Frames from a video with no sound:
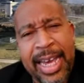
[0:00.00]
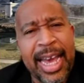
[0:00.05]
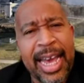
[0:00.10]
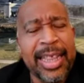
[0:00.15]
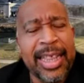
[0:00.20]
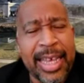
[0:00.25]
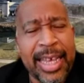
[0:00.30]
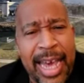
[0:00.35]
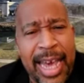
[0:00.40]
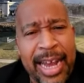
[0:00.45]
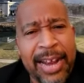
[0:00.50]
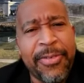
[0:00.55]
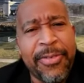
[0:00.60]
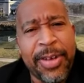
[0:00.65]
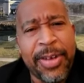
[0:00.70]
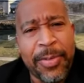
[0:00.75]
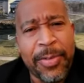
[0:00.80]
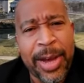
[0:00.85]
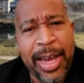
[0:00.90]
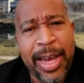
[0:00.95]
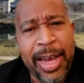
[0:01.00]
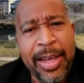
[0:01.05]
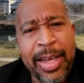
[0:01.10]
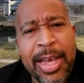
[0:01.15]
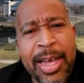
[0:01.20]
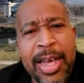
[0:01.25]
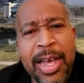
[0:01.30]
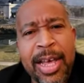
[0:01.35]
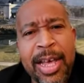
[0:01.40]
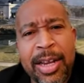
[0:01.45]
aka the Katy Freeway,
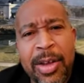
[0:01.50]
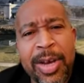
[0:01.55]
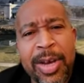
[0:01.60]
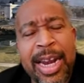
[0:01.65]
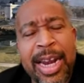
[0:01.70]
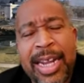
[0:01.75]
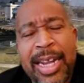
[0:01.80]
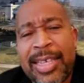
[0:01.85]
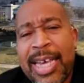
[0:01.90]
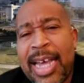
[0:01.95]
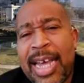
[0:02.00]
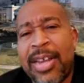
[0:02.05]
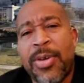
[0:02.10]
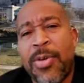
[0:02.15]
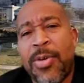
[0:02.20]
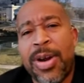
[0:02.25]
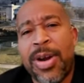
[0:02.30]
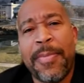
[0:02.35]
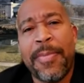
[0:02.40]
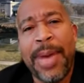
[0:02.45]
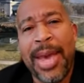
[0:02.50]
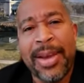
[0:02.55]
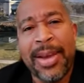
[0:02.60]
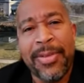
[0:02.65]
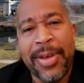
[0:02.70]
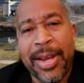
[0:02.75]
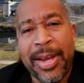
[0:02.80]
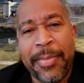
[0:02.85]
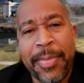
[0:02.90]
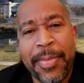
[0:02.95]
located inside the Corner
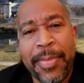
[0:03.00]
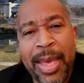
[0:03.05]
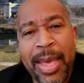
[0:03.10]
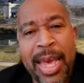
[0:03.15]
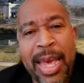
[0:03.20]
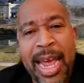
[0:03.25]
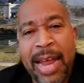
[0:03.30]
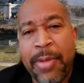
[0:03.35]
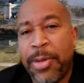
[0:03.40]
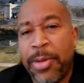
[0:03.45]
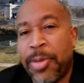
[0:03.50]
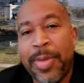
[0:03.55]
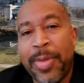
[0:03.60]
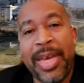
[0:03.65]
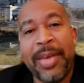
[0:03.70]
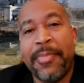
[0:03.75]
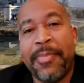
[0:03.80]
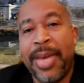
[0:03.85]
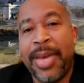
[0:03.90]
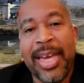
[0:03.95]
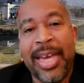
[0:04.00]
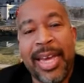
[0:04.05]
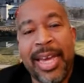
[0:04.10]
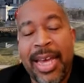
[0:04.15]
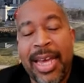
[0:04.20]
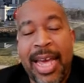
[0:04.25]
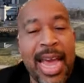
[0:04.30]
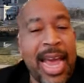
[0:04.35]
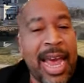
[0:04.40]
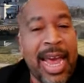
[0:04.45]
Bakery. And will you meet
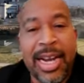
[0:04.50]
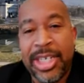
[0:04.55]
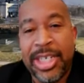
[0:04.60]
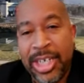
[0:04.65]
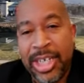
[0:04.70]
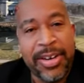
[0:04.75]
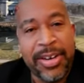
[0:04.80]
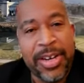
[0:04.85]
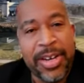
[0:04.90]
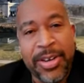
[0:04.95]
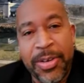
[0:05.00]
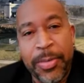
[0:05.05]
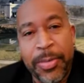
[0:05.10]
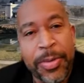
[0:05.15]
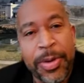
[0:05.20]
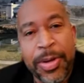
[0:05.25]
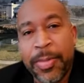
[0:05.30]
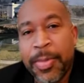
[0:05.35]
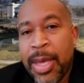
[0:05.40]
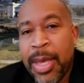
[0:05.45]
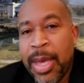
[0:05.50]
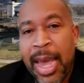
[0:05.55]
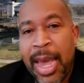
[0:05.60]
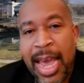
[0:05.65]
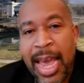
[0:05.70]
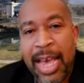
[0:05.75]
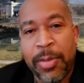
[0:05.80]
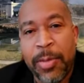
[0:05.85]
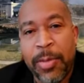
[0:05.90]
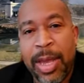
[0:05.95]
me and Jerry Cooper,
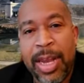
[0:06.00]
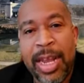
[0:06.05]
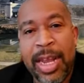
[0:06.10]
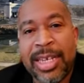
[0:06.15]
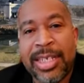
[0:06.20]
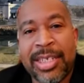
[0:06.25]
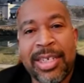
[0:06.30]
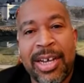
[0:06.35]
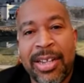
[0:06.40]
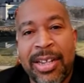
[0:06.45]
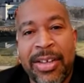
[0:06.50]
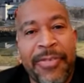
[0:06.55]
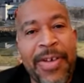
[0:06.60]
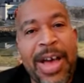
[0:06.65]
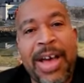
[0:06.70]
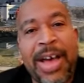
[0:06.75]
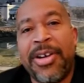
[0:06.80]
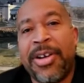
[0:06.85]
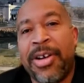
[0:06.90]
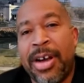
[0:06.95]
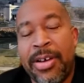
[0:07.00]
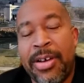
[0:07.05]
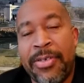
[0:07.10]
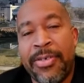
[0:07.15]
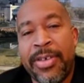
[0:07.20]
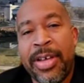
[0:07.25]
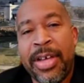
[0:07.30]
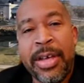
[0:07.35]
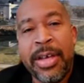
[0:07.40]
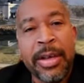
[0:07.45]
as well as the founder
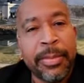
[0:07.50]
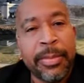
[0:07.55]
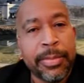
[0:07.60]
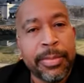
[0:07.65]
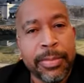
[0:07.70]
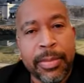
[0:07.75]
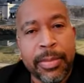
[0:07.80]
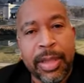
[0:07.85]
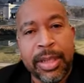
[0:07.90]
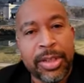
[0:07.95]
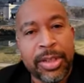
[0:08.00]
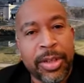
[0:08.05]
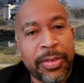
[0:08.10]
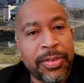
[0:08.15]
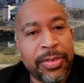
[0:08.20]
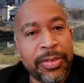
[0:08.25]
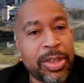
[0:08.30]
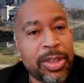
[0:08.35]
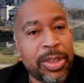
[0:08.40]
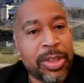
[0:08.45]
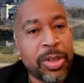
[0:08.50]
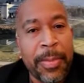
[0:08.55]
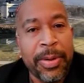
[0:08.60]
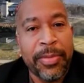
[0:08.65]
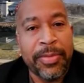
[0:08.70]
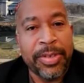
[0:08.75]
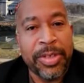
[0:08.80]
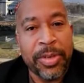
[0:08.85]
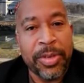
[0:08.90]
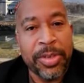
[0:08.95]
of the Services
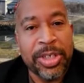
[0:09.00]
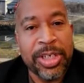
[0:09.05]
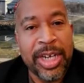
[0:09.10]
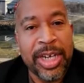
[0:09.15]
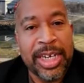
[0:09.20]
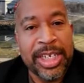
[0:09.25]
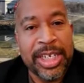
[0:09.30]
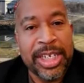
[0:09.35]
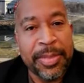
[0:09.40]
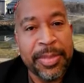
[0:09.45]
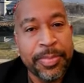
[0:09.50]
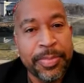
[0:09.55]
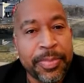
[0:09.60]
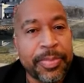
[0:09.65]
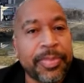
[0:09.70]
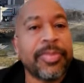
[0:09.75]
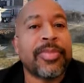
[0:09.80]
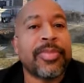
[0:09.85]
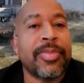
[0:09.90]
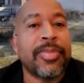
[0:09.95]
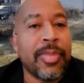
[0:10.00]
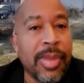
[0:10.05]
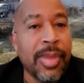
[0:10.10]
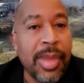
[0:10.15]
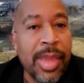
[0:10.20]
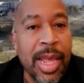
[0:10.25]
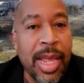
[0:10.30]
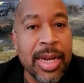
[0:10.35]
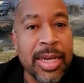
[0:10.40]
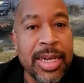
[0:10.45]
Cooperative Association,
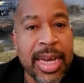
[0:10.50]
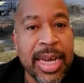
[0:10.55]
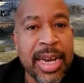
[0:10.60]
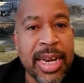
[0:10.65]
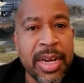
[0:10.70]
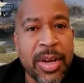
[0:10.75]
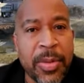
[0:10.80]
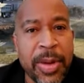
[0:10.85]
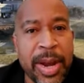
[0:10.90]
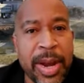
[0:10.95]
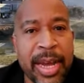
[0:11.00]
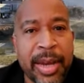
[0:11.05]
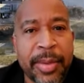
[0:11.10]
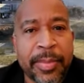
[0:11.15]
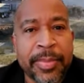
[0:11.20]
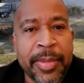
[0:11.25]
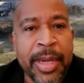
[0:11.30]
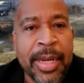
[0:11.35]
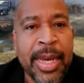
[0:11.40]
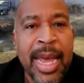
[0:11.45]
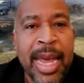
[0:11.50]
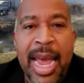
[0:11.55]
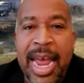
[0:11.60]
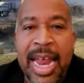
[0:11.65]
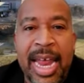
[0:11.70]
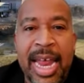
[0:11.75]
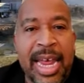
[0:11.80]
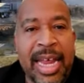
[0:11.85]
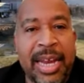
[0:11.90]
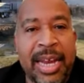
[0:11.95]
Dean Green.
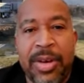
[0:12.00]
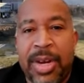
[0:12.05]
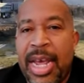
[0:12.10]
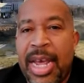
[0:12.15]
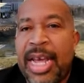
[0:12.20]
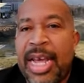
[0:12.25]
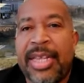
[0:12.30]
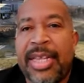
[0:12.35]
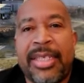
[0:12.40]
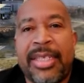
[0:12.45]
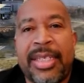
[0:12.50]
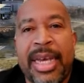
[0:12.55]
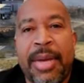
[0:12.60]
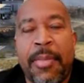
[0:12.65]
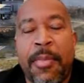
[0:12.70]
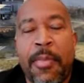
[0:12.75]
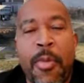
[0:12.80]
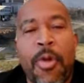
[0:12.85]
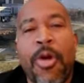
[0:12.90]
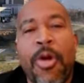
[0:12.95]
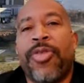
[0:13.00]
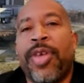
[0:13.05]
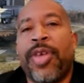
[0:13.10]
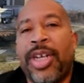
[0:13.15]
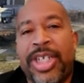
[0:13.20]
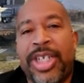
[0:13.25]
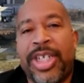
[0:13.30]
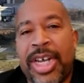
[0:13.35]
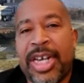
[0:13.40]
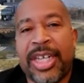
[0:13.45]
And it's more than
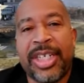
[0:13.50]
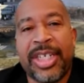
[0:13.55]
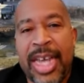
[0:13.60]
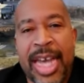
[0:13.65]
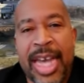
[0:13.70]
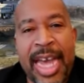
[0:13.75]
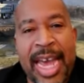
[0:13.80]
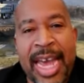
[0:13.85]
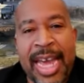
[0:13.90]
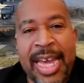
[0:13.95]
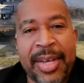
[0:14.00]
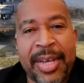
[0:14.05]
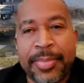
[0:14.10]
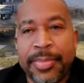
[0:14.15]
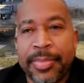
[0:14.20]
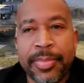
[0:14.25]
just a